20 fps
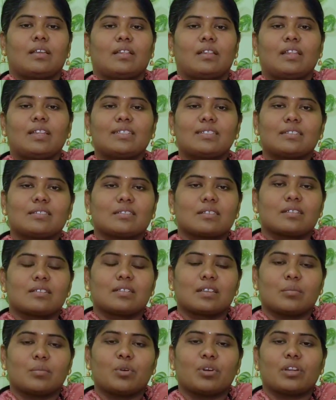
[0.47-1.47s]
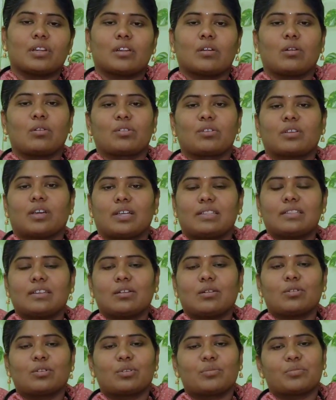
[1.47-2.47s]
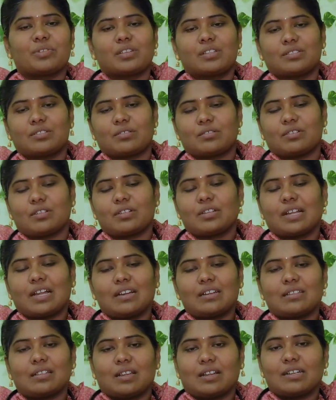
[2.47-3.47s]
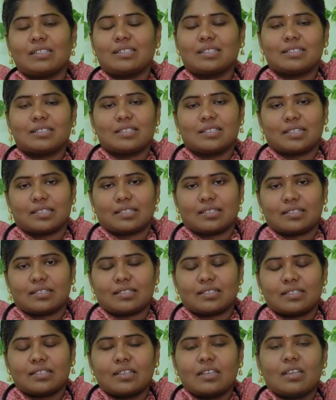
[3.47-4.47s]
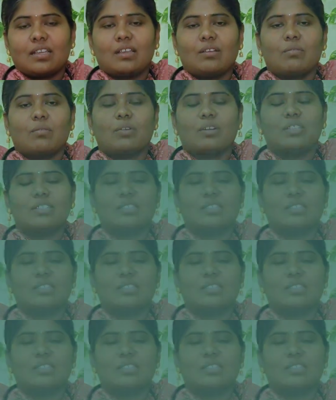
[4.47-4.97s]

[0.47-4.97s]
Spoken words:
Let's discuss about other autoimmune disorder, Addison's disease. What